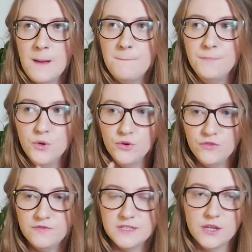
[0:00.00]

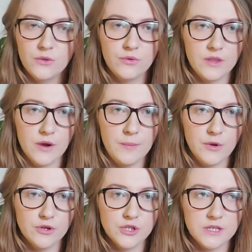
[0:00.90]
moves through their
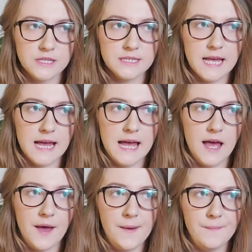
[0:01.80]
emotions
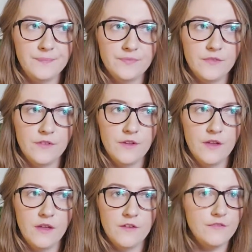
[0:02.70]

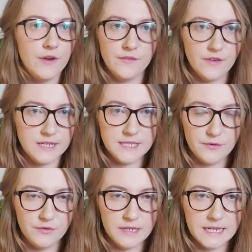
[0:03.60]
very, very
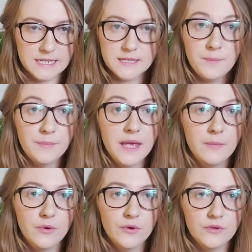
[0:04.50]
differently. Some
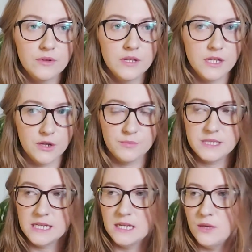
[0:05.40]
people, you know,
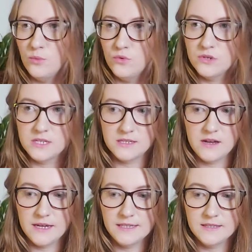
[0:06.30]
particularly water
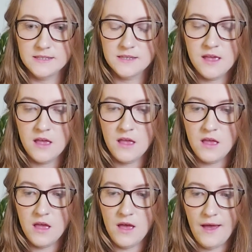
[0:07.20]
signs,
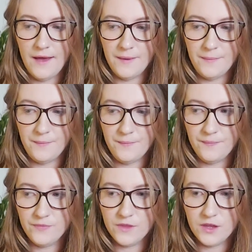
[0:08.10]

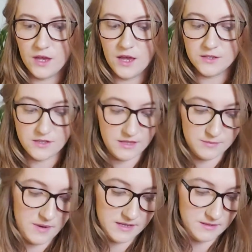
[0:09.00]
so this
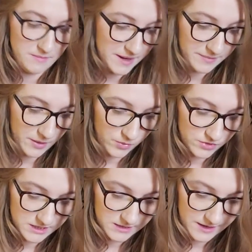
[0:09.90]
person might be a
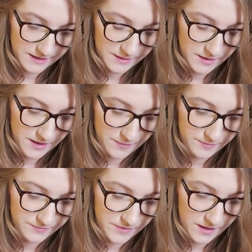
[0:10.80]
water sign, a
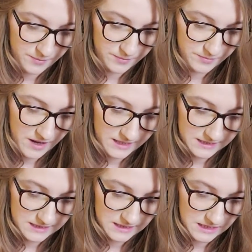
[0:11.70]

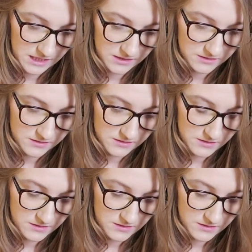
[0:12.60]
Pisces,